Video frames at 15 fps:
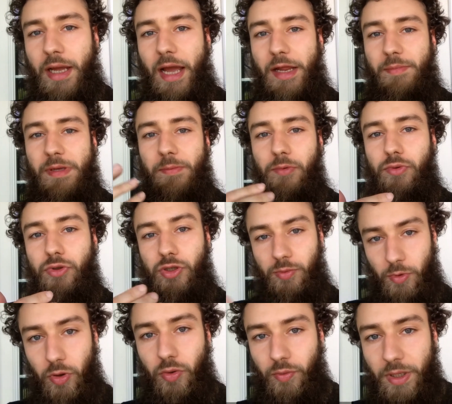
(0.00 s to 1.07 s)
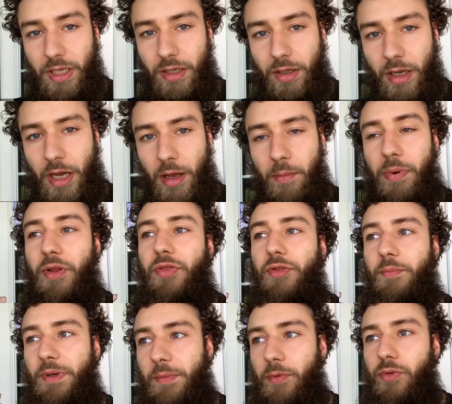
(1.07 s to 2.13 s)
and people who smoke weed, but
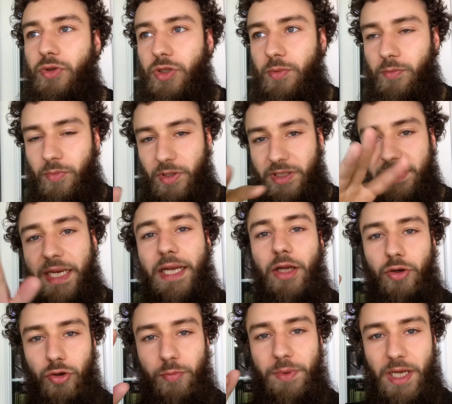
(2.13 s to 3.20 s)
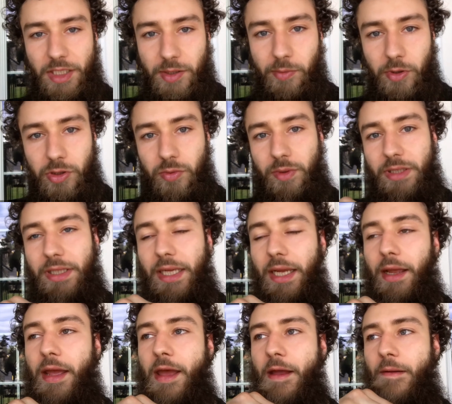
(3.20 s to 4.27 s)
the second group that smokes weed,
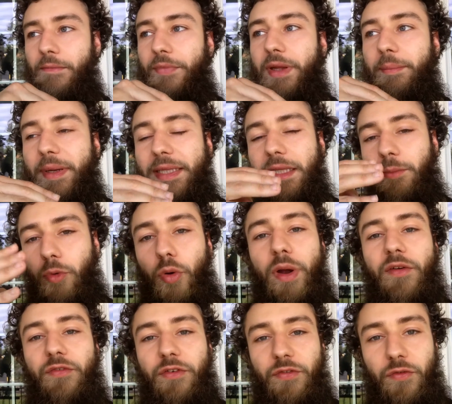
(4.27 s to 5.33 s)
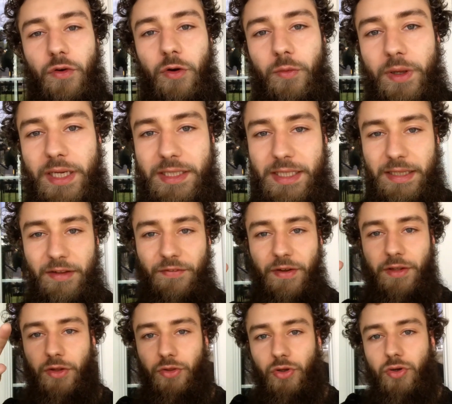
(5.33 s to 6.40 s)
they made them quit for 4 weeks, and they
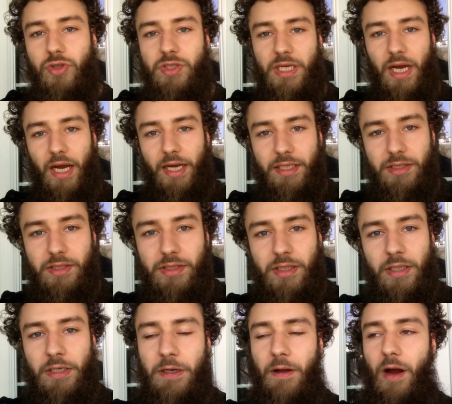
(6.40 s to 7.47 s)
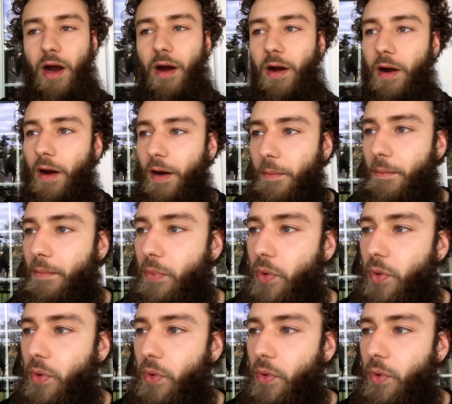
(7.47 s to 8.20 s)
found that those guys are